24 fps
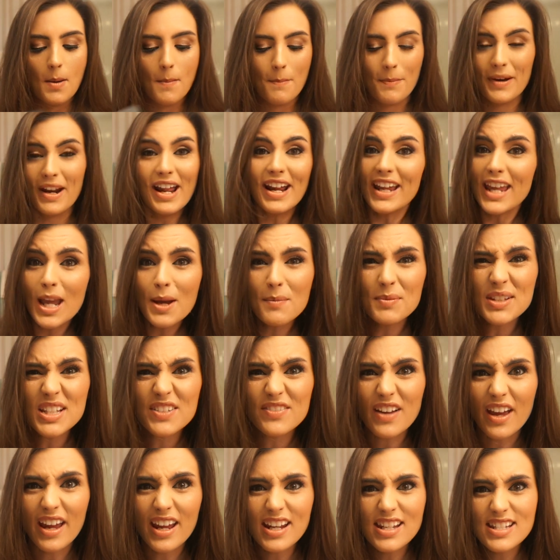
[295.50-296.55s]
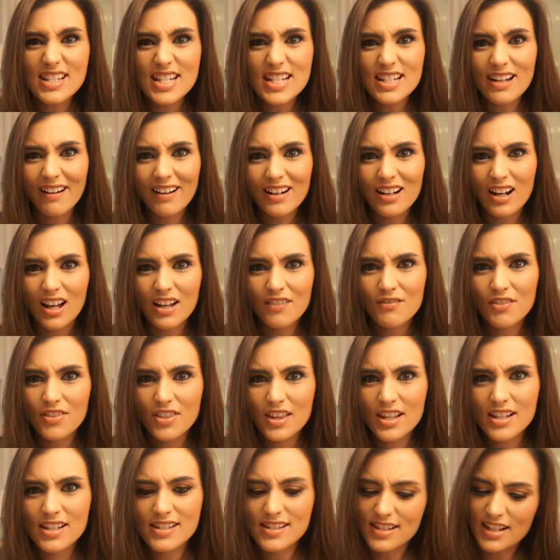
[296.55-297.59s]
But I can't believe $18.99 for
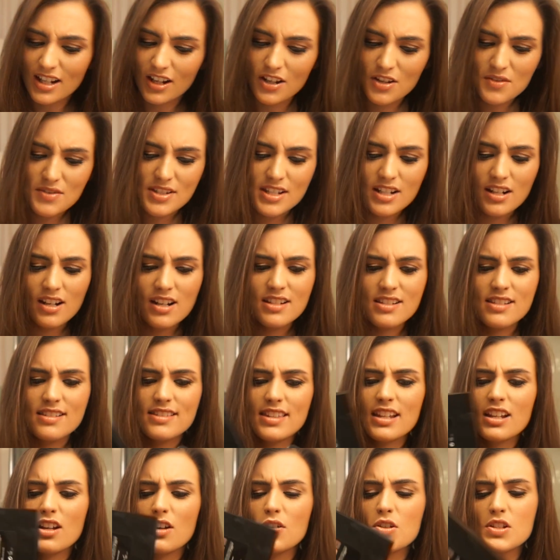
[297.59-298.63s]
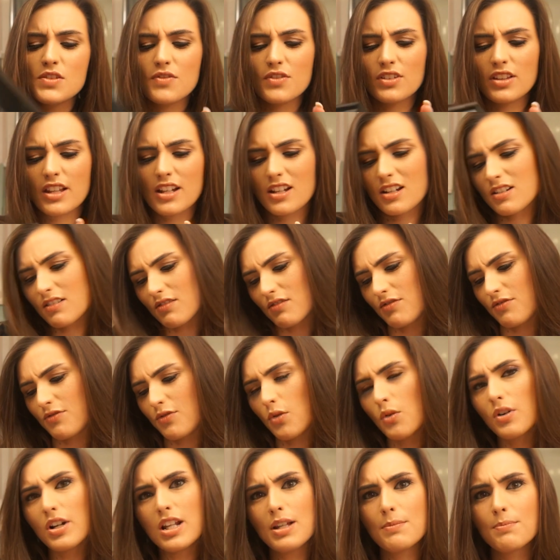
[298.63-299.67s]
this. Like, are you serious? This thing goes for like
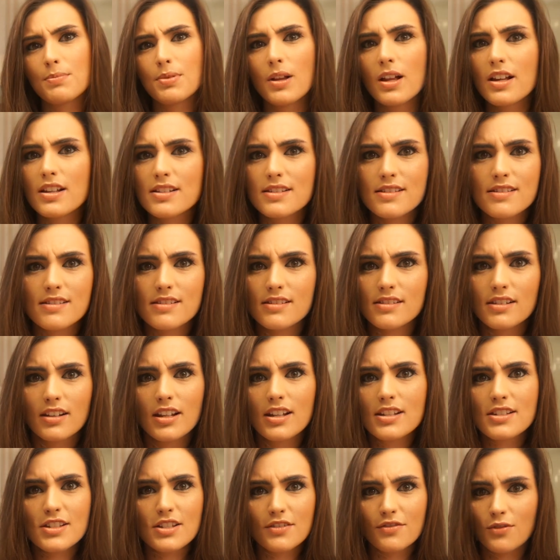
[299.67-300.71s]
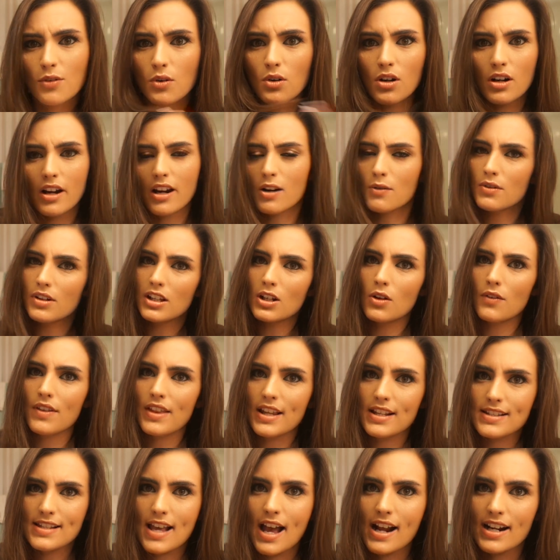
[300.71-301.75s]
$40+ in Sephora. I don't really know the
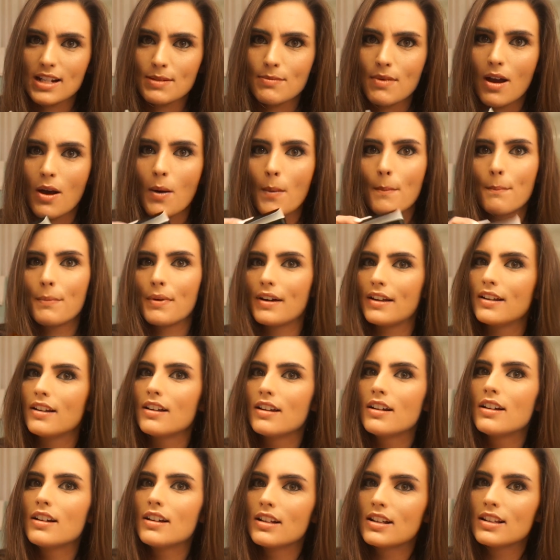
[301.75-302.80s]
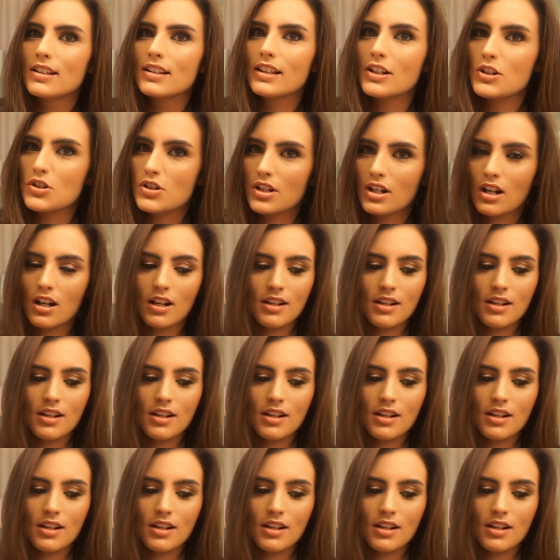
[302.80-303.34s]
exact amount, but legit